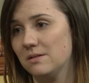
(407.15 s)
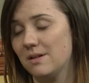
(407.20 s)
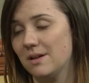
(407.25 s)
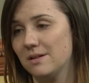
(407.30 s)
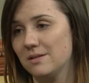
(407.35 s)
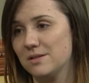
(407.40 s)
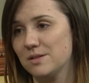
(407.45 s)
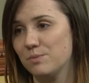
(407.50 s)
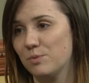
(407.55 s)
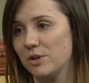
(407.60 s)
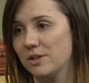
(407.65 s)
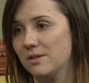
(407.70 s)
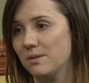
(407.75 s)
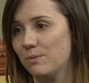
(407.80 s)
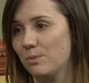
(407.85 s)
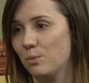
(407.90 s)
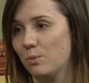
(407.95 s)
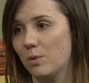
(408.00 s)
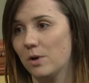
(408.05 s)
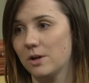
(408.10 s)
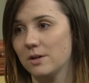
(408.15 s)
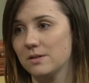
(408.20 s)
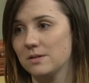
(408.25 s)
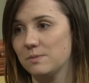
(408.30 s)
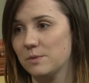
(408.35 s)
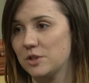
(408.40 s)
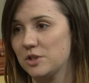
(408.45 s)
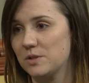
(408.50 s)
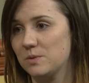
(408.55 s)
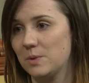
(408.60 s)
and spread the word as
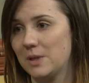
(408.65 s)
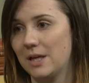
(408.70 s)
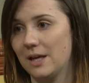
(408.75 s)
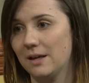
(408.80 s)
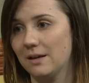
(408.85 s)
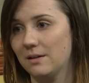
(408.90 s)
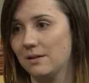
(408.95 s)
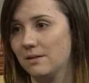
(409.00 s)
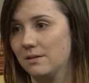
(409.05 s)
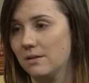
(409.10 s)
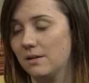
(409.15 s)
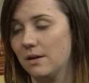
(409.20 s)
much as we can.